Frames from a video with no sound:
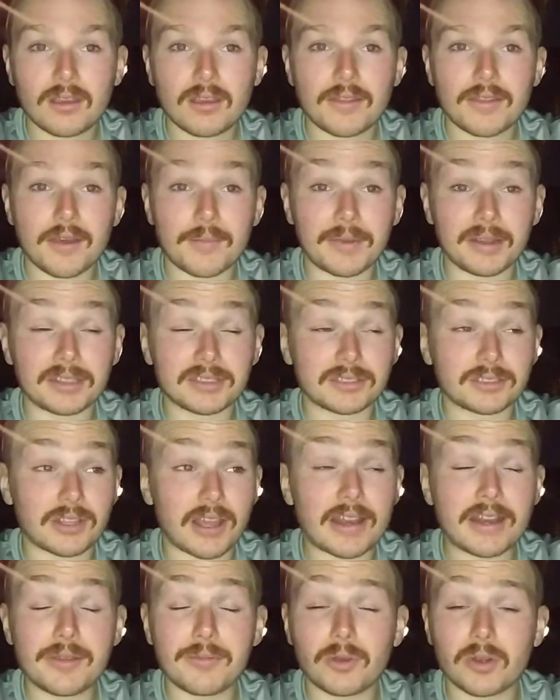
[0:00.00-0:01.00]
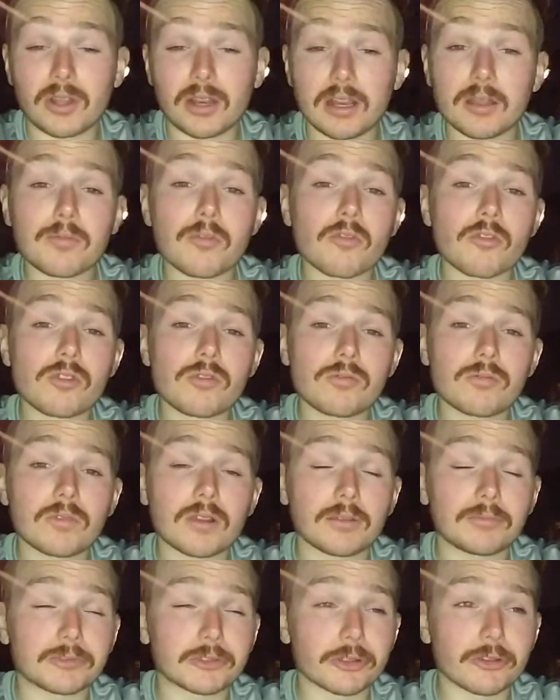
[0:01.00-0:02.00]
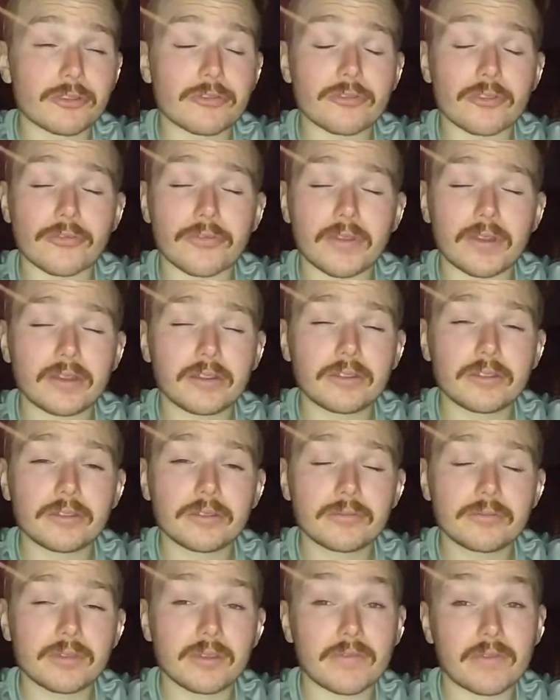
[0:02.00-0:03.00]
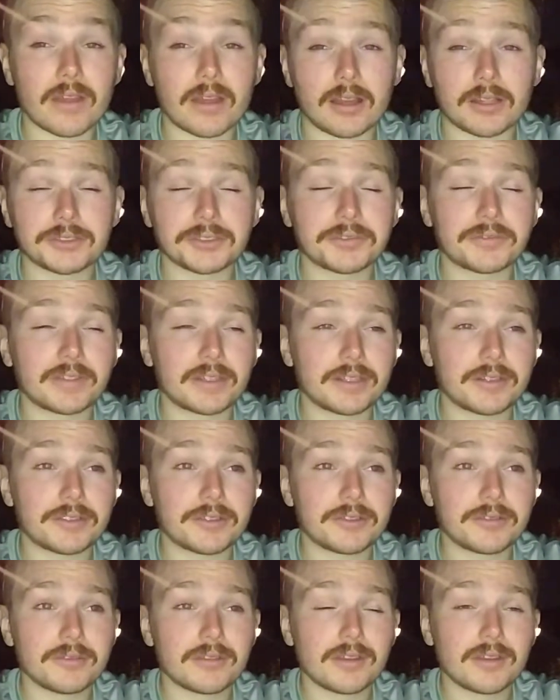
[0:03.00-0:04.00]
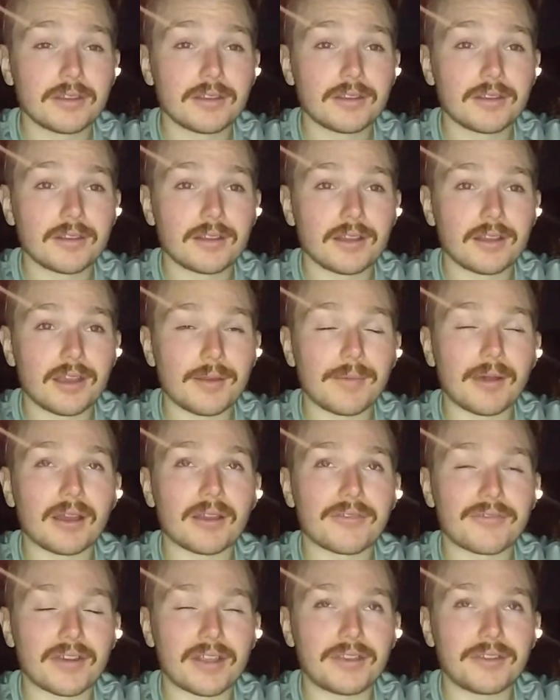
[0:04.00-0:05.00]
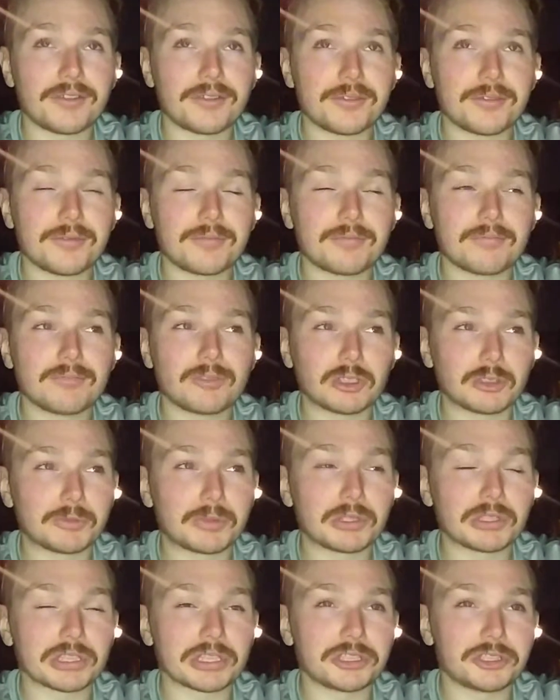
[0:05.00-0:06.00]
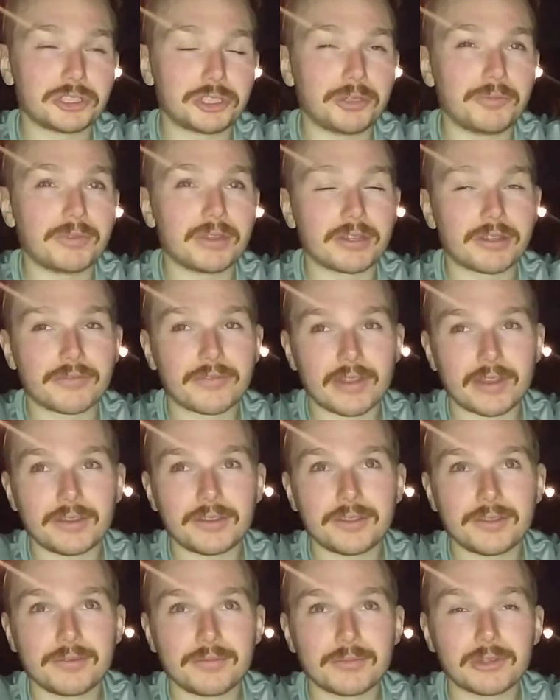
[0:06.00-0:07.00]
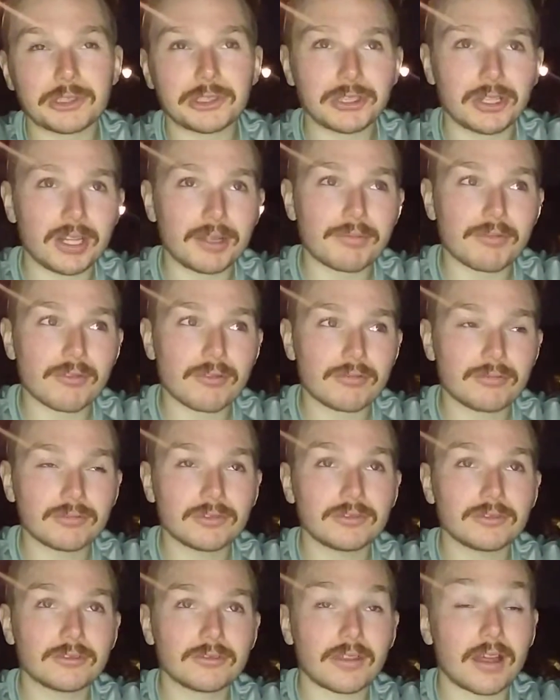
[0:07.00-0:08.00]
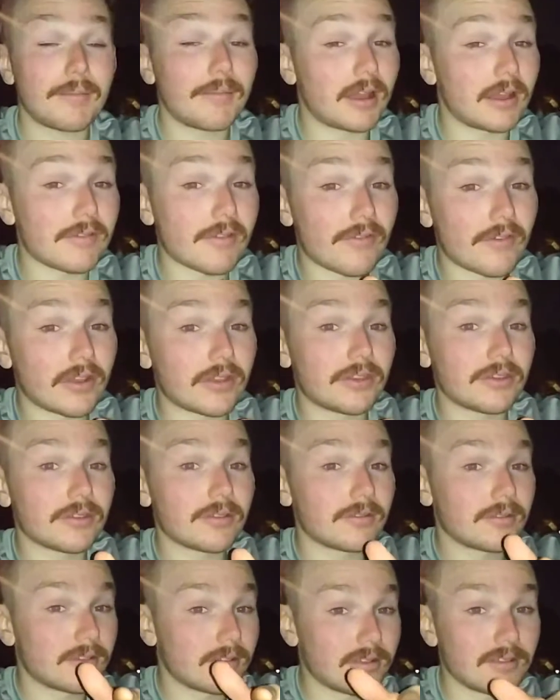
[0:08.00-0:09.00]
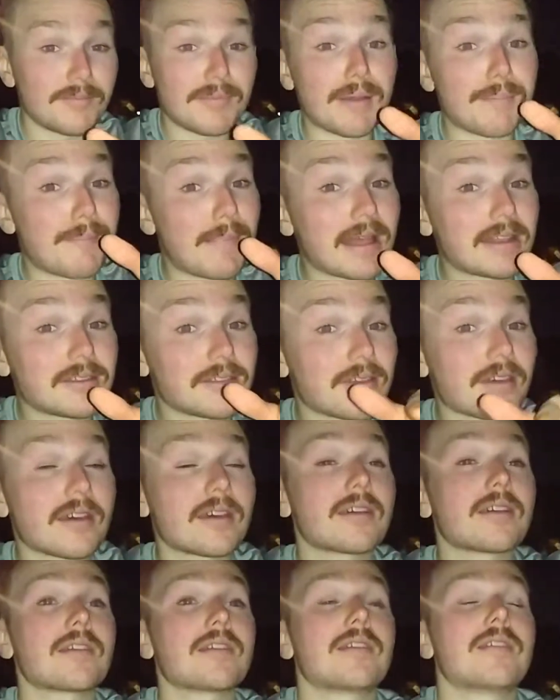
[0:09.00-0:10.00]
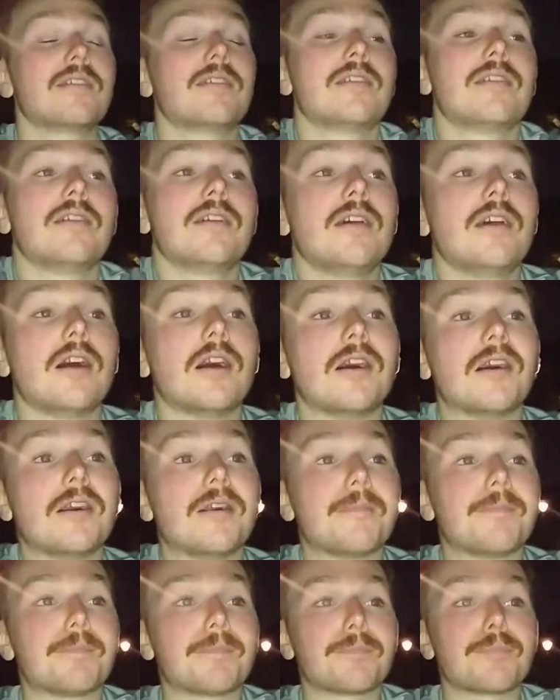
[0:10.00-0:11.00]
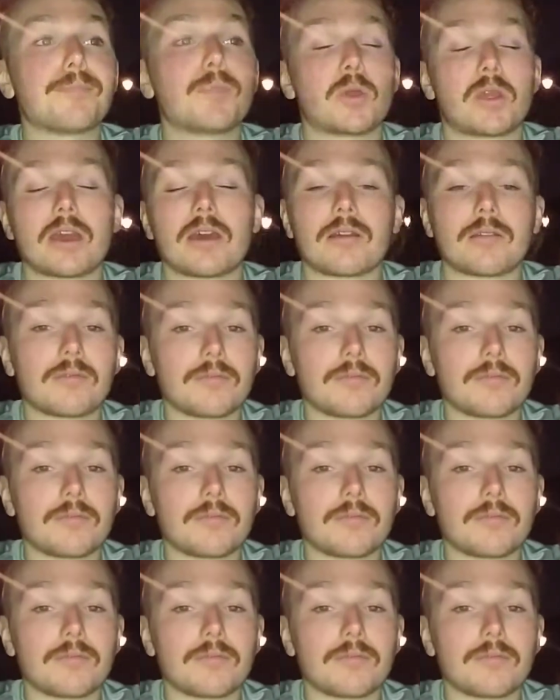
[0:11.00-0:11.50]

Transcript: That might, to anybody liberal, I'm sorry for offending you if that has offended you. It might offend you just because I assumed it'd offend you because you're liberal. That might have offended you. A bit meta there. But yeah,